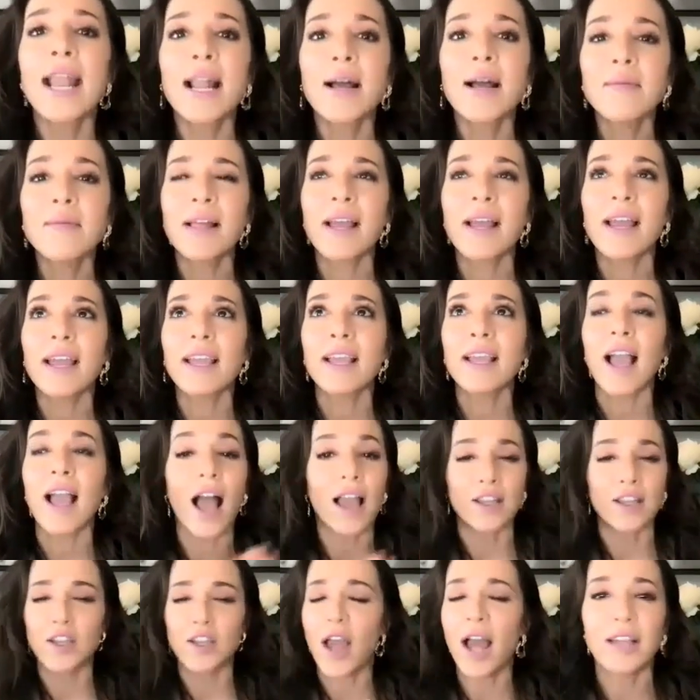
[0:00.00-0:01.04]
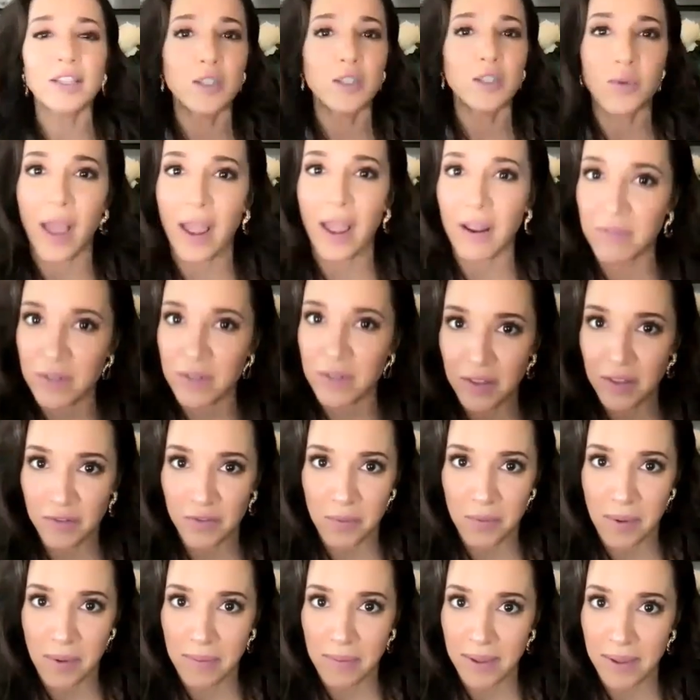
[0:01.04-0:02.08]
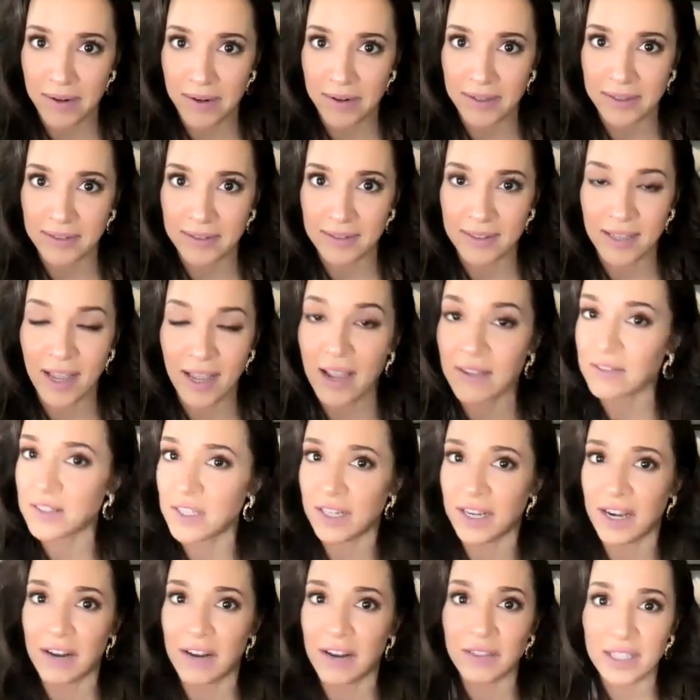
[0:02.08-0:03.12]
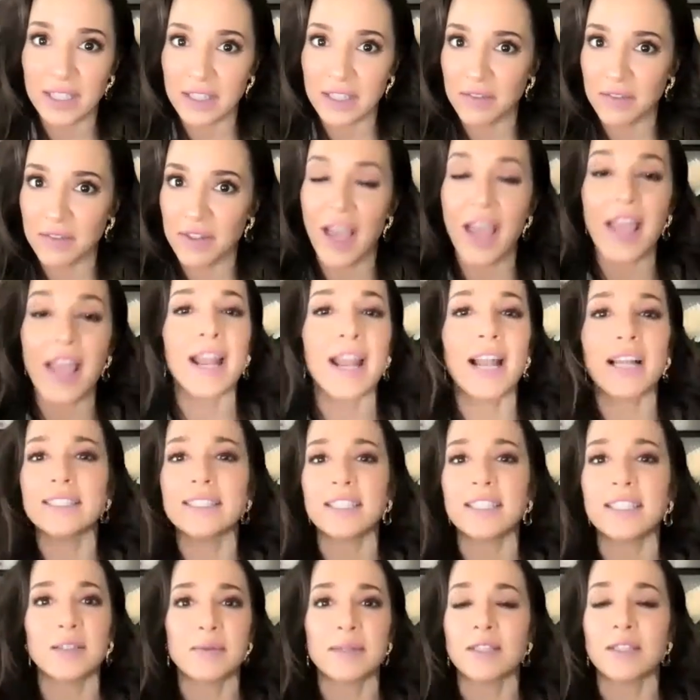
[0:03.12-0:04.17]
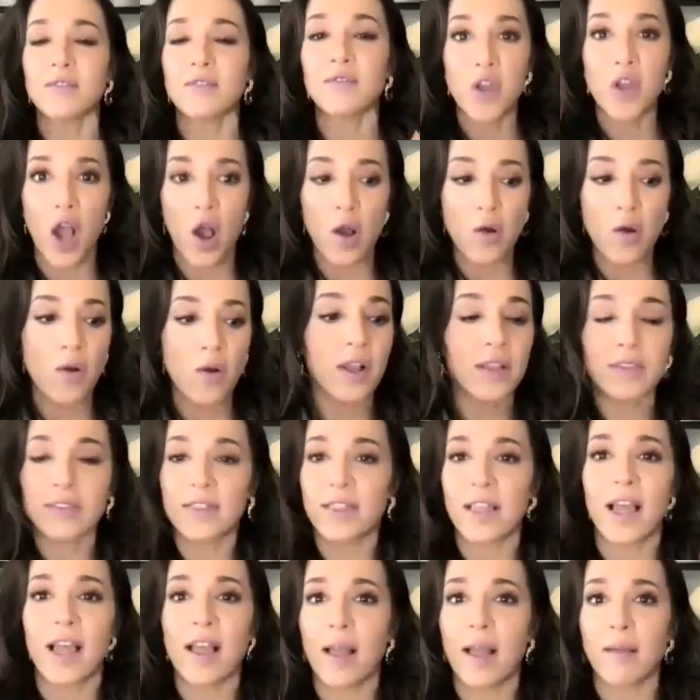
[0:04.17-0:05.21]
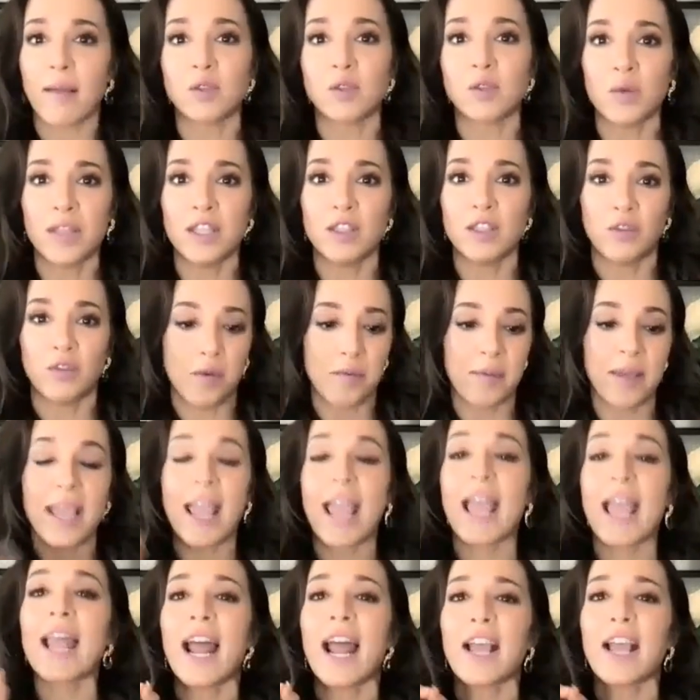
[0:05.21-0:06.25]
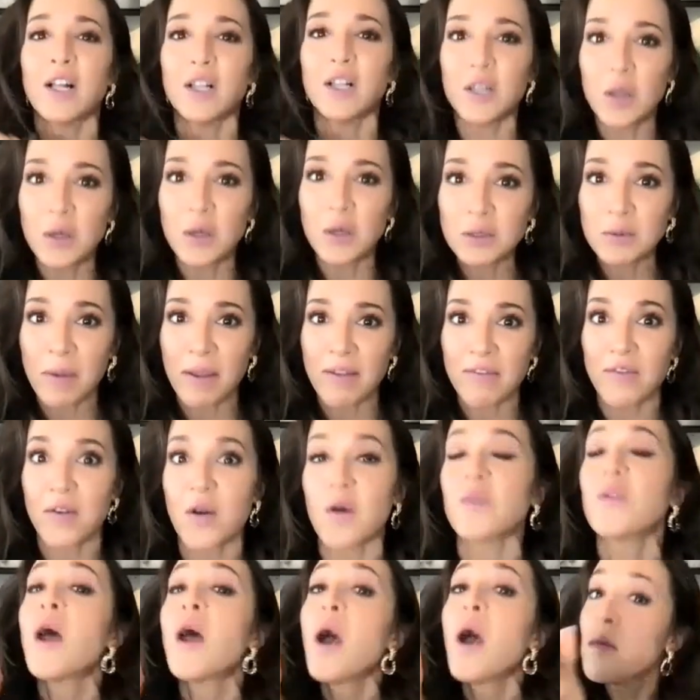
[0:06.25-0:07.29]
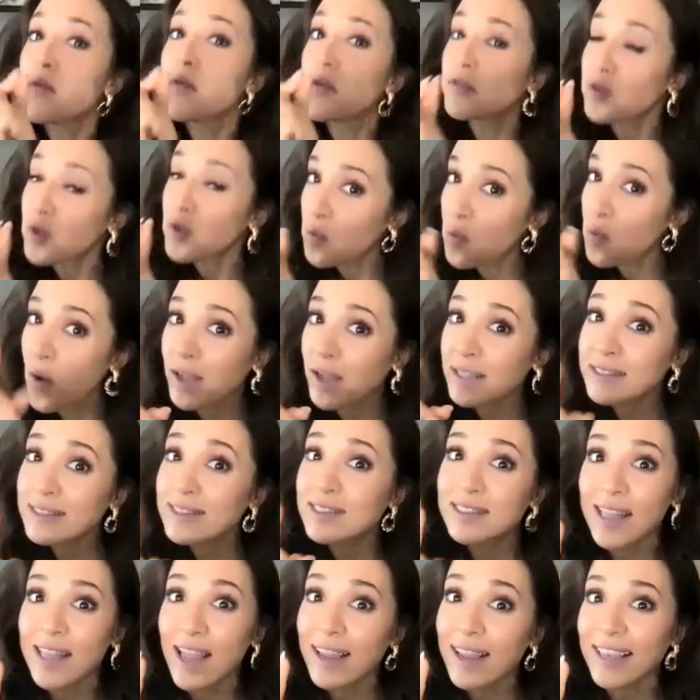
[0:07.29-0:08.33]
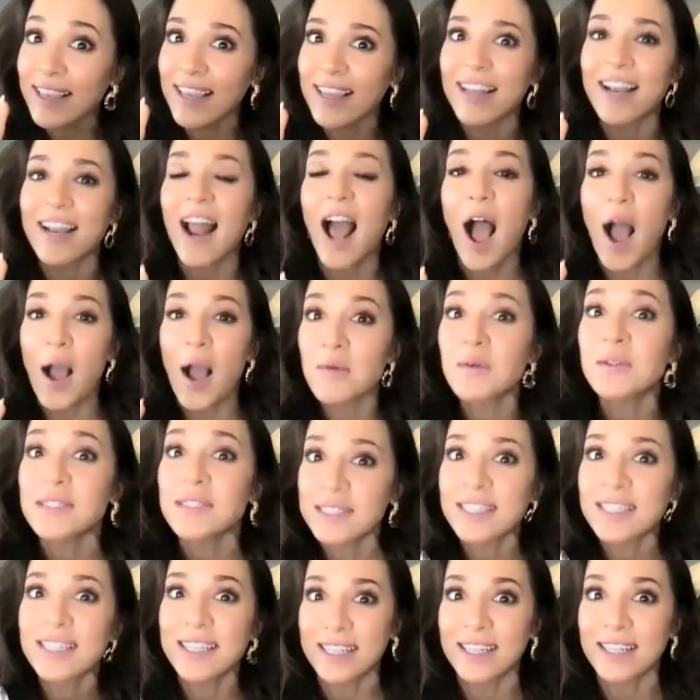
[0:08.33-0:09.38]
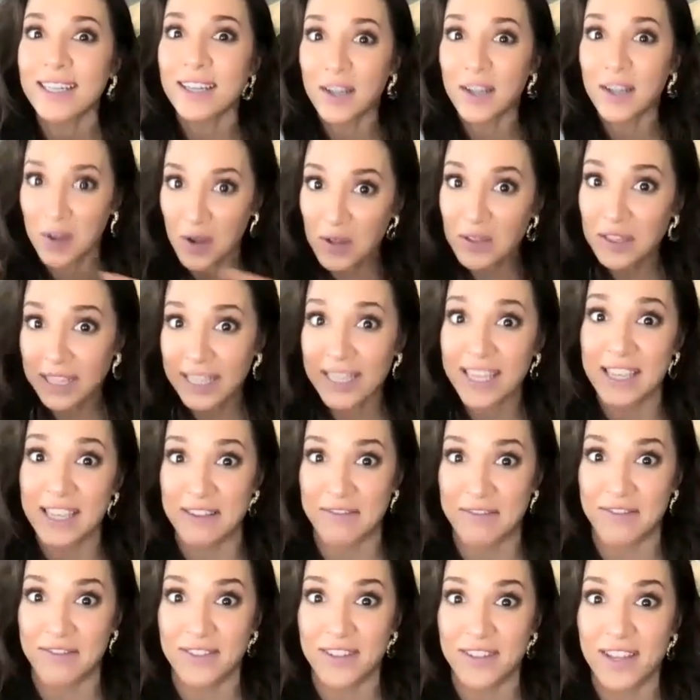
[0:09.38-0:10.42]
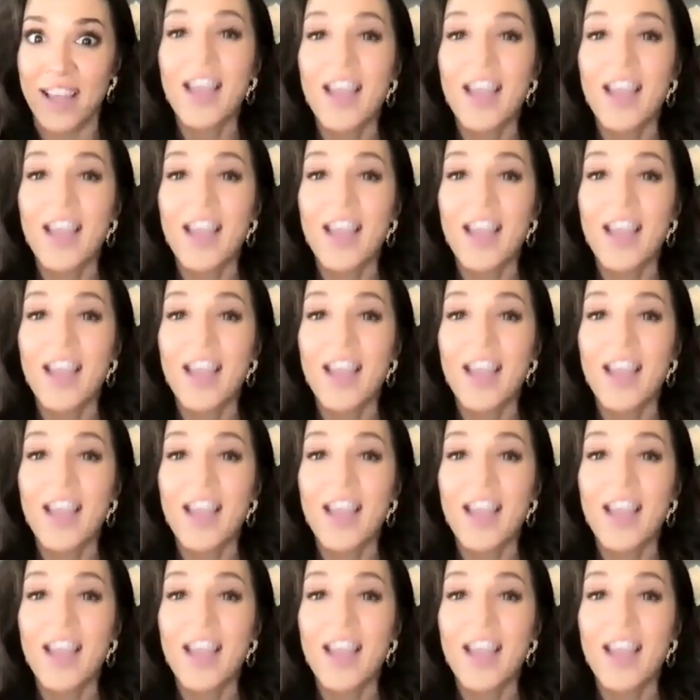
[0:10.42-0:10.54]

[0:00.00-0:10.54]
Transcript: I'm like, I do everything for my parents. I've done everything for them. And I said to myself, no, I'm doing this for me. And I closed my phone. But for 1 second, I was gonna leave.